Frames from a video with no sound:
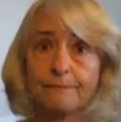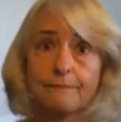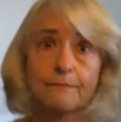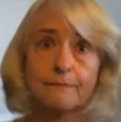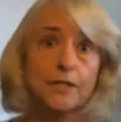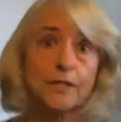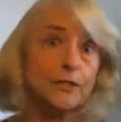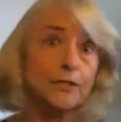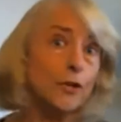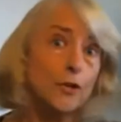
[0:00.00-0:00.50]

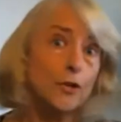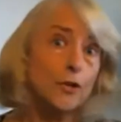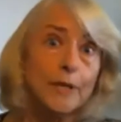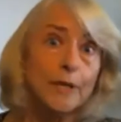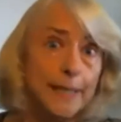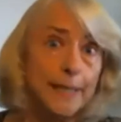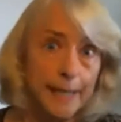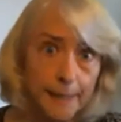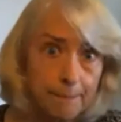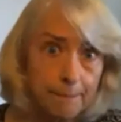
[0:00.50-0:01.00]
so you
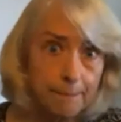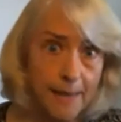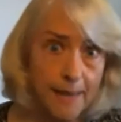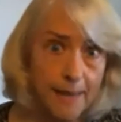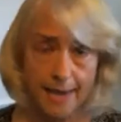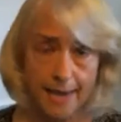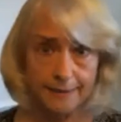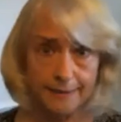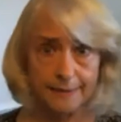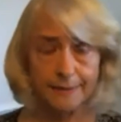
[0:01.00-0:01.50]
can get a
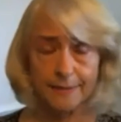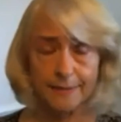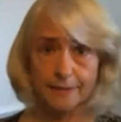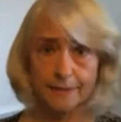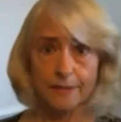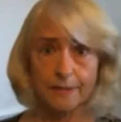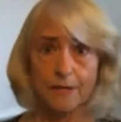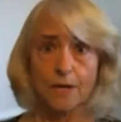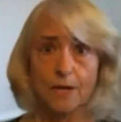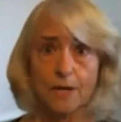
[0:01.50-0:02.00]
patent,
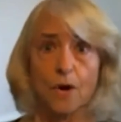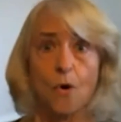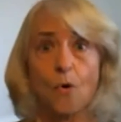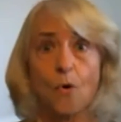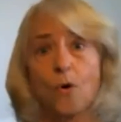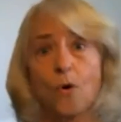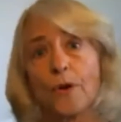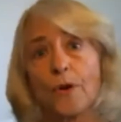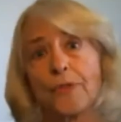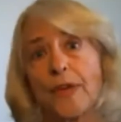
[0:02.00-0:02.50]

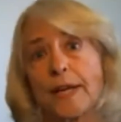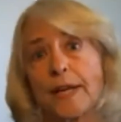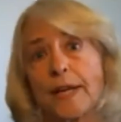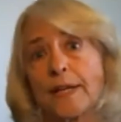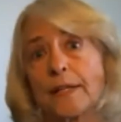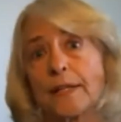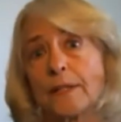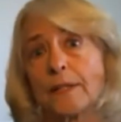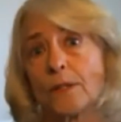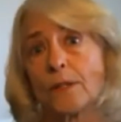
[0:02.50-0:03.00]
or that
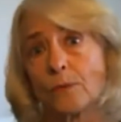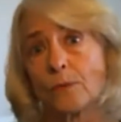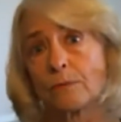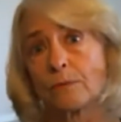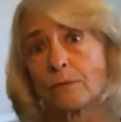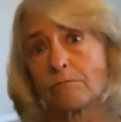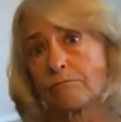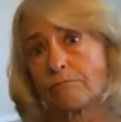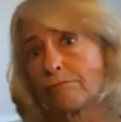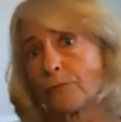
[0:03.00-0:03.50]
it'll
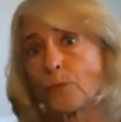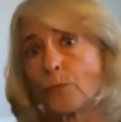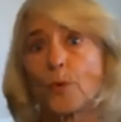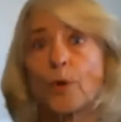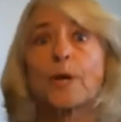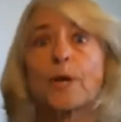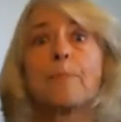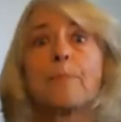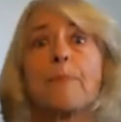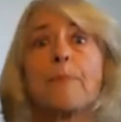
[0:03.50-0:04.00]

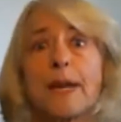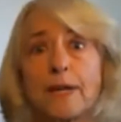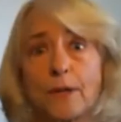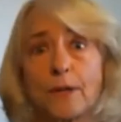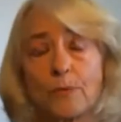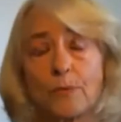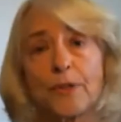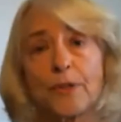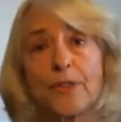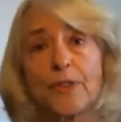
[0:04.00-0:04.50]
work
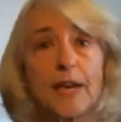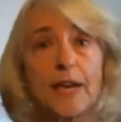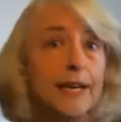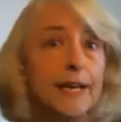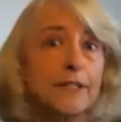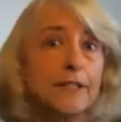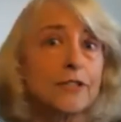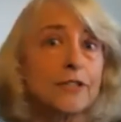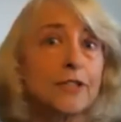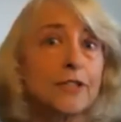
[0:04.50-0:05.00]
better with that
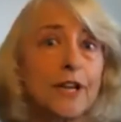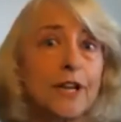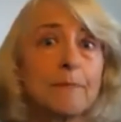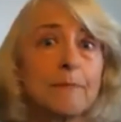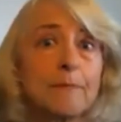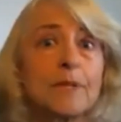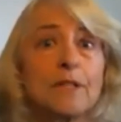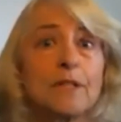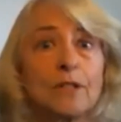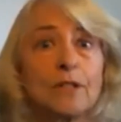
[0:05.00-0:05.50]
extra
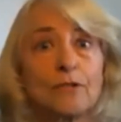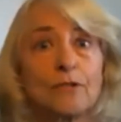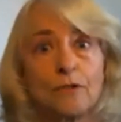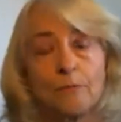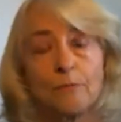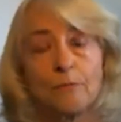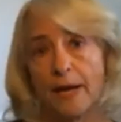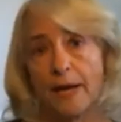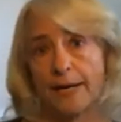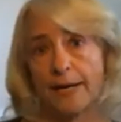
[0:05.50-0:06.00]
chemical group
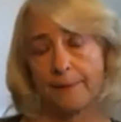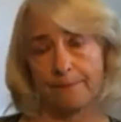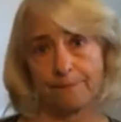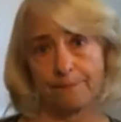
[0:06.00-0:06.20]
on it.